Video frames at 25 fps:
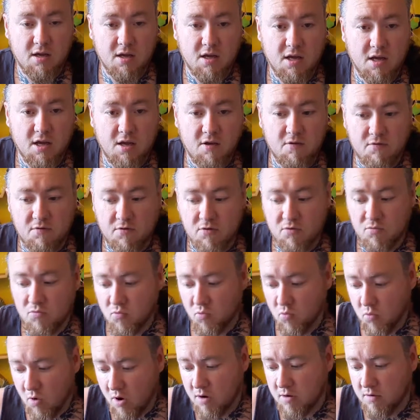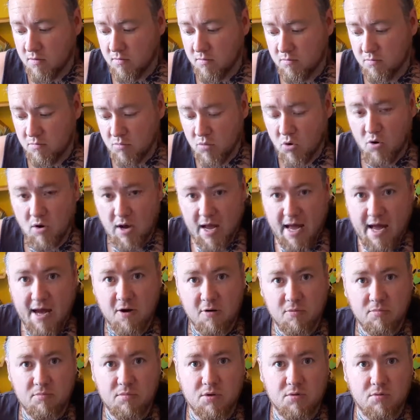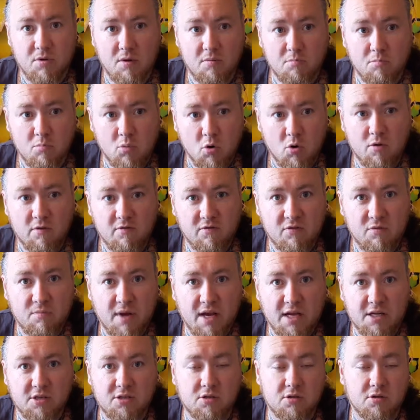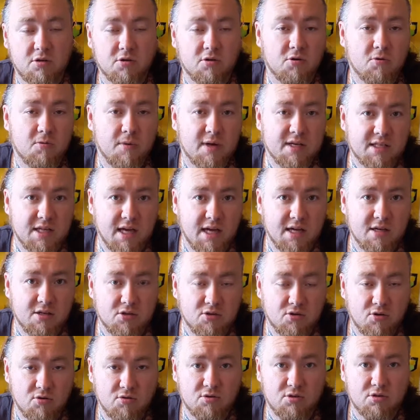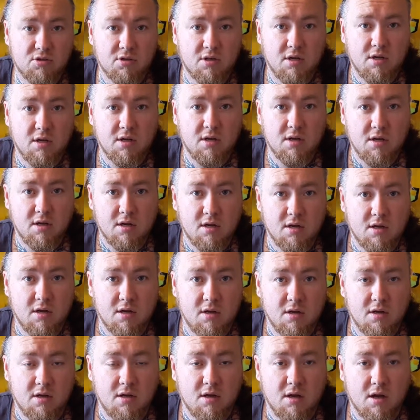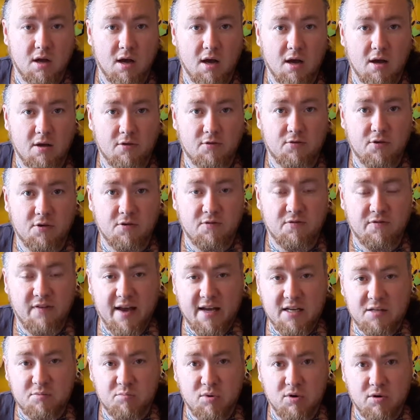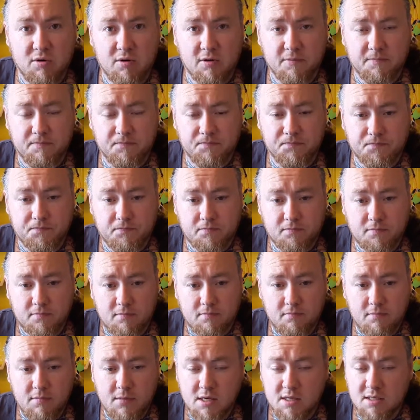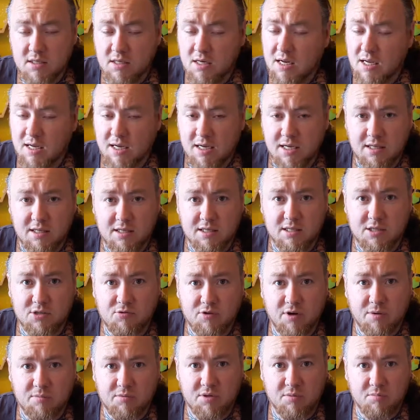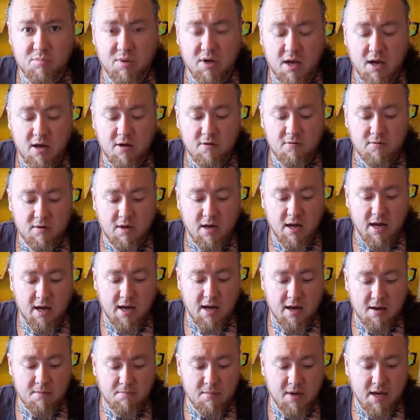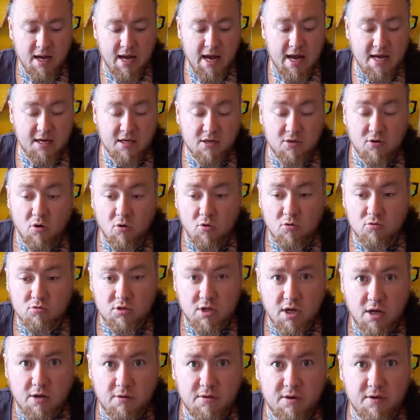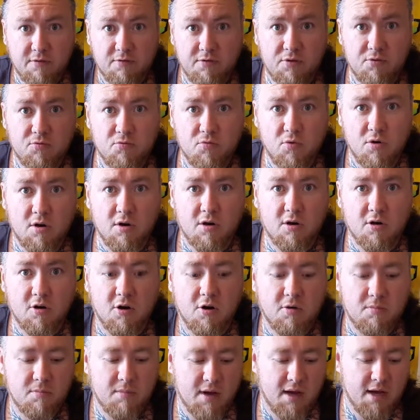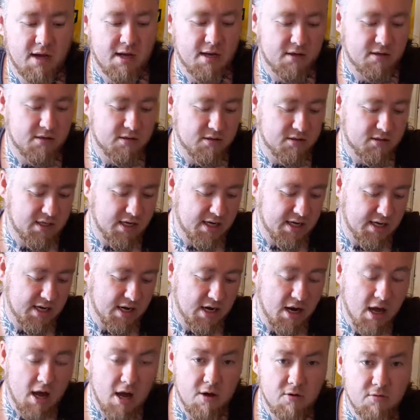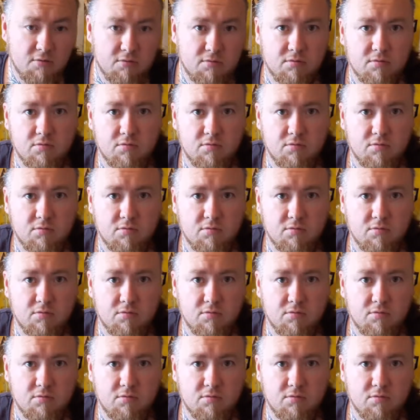If you want more help, you want more information, you can always get in touch through Facebook. There's a link in the description below. And also, if you want to come and say hello,